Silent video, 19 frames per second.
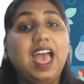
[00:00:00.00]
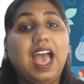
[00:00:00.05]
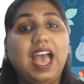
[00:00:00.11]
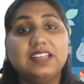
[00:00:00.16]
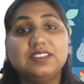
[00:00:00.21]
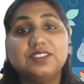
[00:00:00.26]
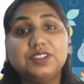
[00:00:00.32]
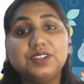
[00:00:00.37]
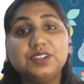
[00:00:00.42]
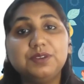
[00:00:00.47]

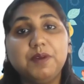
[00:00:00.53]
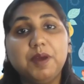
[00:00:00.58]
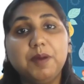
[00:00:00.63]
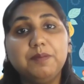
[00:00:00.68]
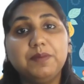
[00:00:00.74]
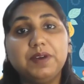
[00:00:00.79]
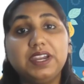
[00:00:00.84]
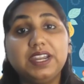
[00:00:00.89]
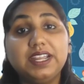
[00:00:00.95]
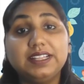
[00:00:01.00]
As you
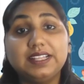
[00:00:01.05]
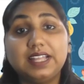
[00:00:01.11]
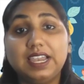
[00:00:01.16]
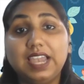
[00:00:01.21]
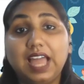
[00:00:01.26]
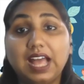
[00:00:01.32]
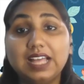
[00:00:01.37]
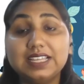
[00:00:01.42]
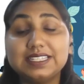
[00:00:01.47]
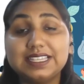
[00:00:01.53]
remember, in the
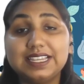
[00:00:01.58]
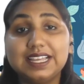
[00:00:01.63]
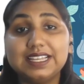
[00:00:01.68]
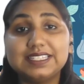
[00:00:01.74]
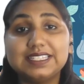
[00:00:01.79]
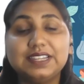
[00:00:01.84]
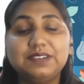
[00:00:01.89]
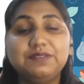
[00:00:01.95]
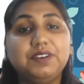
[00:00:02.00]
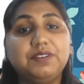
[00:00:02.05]
last
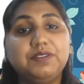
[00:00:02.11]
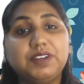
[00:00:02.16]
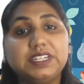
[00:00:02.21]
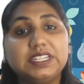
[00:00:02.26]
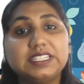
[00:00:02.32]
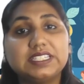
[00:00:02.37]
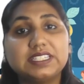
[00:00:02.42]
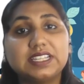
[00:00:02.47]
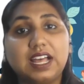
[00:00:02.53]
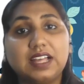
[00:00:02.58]
lesson, we were
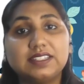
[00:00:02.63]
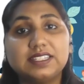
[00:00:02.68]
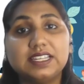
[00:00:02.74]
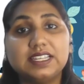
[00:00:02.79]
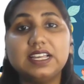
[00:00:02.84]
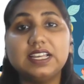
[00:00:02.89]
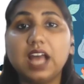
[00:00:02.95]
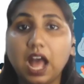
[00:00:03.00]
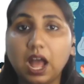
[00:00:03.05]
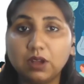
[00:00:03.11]

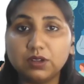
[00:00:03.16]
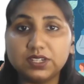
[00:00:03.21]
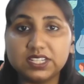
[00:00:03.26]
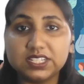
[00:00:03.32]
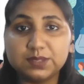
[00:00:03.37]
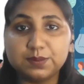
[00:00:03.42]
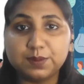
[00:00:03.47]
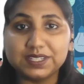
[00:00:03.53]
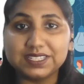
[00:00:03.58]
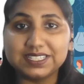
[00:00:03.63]
discussing how
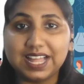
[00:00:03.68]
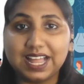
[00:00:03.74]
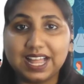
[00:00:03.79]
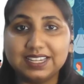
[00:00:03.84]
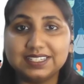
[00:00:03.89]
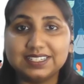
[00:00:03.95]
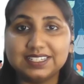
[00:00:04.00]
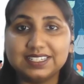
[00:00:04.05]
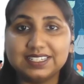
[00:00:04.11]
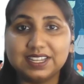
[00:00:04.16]
does
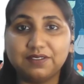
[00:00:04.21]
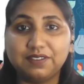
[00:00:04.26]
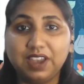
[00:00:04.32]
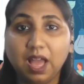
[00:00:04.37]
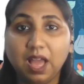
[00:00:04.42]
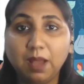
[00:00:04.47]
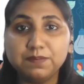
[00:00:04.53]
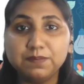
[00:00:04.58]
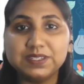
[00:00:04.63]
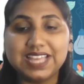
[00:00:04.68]
personality
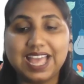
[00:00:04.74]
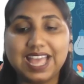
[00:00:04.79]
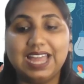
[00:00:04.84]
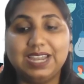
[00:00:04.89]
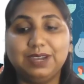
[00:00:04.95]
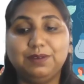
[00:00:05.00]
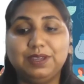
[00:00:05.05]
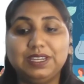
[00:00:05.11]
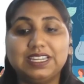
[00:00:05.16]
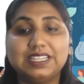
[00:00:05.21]
develops,
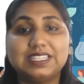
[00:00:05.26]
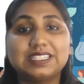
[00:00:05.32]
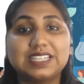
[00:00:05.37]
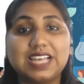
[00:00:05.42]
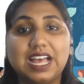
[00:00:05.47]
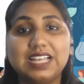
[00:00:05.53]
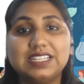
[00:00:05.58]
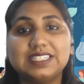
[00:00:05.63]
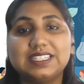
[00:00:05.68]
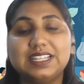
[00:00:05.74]
and we
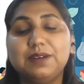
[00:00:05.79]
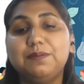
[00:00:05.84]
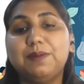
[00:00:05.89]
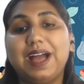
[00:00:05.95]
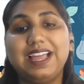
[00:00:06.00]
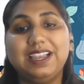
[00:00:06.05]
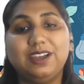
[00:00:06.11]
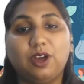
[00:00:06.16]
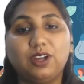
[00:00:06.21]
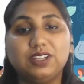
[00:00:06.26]
discussed the
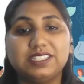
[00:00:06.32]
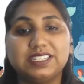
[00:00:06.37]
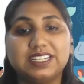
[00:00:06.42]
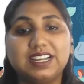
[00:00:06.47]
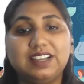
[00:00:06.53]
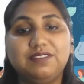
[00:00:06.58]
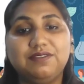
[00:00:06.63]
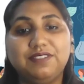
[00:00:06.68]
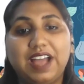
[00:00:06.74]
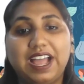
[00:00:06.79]

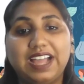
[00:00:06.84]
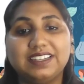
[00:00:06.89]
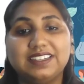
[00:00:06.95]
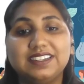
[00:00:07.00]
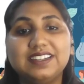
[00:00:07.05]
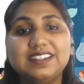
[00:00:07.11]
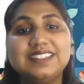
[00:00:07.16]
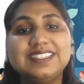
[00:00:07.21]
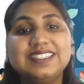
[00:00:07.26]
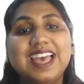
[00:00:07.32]
biological
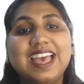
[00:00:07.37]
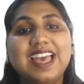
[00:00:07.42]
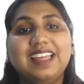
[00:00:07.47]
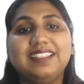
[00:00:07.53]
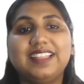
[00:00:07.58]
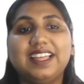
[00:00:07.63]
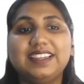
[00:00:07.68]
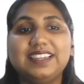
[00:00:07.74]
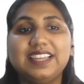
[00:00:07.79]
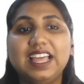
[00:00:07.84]
factors
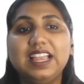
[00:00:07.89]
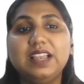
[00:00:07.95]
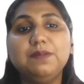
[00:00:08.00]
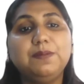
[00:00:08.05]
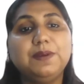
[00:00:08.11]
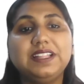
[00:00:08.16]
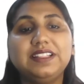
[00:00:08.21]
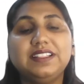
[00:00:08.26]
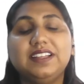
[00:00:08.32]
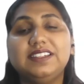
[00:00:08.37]
that help
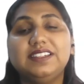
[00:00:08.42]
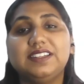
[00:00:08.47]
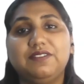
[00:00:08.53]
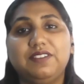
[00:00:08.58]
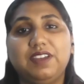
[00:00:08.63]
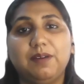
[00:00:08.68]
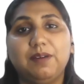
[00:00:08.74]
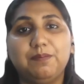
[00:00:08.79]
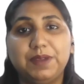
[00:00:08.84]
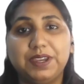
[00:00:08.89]
in the
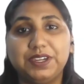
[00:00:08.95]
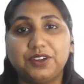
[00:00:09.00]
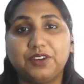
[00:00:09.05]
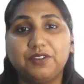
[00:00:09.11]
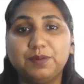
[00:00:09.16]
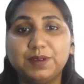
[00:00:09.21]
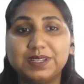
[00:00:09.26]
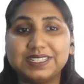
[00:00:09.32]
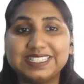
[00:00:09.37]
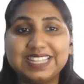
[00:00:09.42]
development
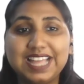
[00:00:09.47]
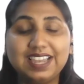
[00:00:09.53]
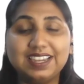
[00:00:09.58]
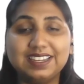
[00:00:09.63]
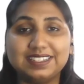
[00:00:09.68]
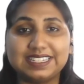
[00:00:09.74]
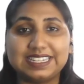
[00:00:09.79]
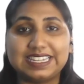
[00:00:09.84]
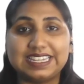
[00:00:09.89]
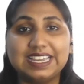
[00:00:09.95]
of
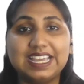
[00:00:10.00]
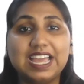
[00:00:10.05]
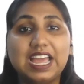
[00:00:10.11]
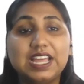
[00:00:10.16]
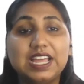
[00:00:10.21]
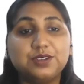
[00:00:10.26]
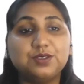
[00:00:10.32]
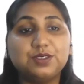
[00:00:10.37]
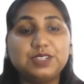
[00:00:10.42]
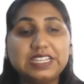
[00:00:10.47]
personality.
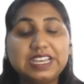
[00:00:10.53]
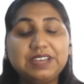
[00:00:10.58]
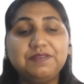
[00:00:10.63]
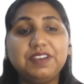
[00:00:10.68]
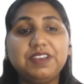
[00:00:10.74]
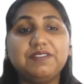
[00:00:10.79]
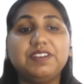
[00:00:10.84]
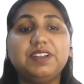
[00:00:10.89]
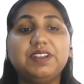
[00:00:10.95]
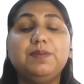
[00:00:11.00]
Today,
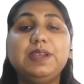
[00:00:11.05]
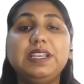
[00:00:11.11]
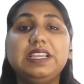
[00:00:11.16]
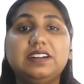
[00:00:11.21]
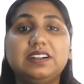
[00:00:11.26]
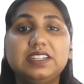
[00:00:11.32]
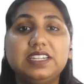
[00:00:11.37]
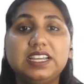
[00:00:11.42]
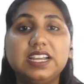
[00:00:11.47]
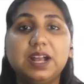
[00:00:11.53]
we will be
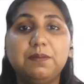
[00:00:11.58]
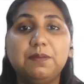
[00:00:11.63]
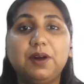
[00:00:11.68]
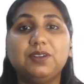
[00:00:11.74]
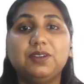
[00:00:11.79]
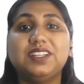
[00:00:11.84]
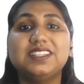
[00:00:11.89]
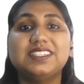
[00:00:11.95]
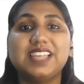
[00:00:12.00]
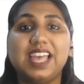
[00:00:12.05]
learning
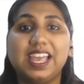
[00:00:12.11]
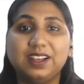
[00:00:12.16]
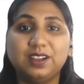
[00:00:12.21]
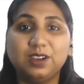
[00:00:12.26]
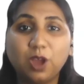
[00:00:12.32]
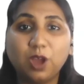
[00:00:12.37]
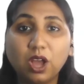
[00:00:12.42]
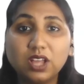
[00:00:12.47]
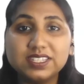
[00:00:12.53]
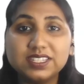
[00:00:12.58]
about the
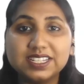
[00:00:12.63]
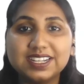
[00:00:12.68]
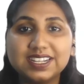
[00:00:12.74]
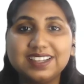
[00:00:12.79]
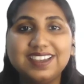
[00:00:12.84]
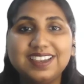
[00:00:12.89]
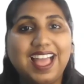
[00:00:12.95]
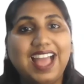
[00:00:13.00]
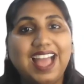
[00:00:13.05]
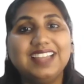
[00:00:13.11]

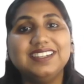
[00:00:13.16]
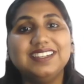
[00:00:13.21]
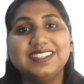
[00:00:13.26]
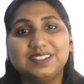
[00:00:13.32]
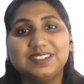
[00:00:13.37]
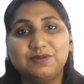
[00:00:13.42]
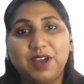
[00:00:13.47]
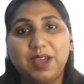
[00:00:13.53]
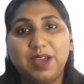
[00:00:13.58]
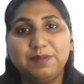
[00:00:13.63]
psychological and
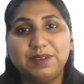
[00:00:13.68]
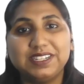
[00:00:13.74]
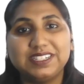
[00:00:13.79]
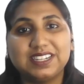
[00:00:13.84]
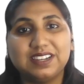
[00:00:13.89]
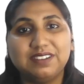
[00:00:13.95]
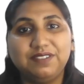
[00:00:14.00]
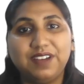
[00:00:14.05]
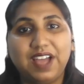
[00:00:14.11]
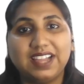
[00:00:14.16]

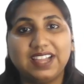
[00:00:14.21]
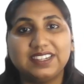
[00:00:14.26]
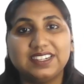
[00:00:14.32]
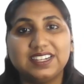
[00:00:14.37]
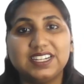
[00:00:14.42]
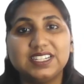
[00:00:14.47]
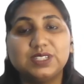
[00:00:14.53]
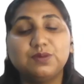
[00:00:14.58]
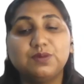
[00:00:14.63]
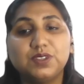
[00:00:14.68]
environmental
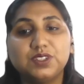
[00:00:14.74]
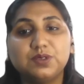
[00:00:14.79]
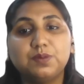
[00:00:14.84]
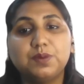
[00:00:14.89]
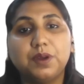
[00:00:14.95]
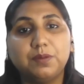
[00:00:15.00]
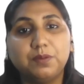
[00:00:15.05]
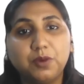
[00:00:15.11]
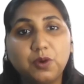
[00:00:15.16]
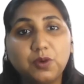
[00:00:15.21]
factors which
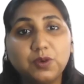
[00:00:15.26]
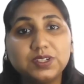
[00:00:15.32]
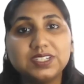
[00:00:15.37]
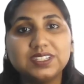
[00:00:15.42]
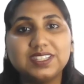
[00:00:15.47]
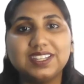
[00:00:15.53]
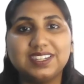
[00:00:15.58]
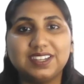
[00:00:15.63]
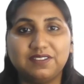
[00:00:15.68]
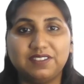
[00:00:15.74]
promote
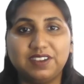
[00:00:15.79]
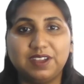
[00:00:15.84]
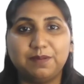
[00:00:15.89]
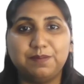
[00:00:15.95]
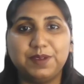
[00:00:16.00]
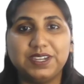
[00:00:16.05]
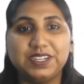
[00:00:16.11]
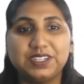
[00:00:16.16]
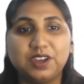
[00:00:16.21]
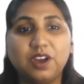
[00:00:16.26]
the
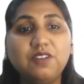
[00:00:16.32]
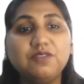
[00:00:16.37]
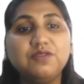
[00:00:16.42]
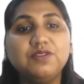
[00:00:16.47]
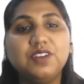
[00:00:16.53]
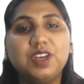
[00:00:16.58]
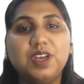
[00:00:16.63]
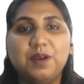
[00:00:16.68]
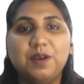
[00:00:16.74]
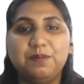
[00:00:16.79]
development of
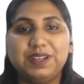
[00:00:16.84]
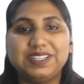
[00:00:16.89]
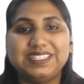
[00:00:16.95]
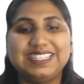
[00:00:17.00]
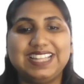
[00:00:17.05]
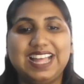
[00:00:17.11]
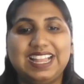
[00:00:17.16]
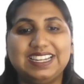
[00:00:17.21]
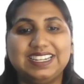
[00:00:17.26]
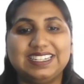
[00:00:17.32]

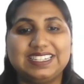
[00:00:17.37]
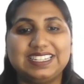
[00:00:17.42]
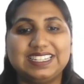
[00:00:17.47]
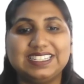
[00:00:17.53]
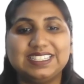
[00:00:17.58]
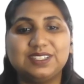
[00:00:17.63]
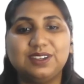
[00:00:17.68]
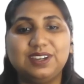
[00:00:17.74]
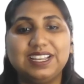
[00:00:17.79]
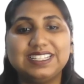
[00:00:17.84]

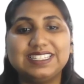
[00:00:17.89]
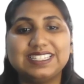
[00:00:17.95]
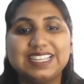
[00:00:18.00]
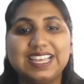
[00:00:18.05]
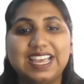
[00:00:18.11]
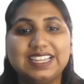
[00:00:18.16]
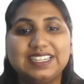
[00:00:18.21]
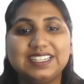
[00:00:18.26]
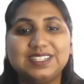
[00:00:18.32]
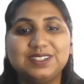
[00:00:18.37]
personality. So let's
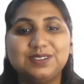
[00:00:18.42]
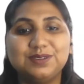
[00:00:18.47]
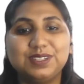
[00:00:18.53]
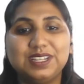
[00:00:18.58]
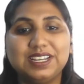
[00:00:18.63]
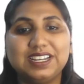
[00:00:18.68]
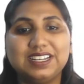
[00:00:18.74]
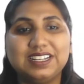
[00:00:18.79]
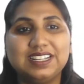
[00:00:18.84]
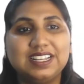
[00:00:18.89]
get into
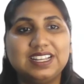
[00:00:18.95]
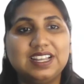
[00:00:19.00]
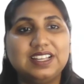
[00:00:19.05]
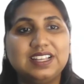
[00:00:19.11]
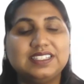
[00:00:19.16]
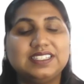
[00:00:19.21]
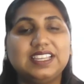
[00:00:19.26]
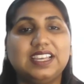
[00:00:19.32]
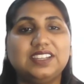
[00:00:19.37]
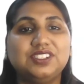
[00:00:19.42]
the
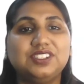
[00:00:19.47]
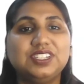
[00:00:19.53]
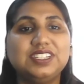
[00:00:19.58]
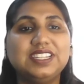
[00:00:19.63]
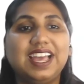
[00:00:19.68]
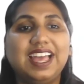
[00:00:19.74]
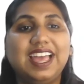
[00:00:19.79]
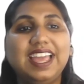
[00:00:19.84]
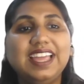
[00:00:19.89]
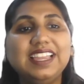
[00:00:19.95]
session
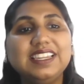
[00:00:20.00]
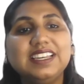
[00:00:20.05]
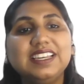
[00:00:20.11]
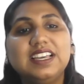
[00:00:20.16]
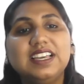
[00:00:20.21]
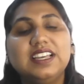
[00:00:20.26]
ahead.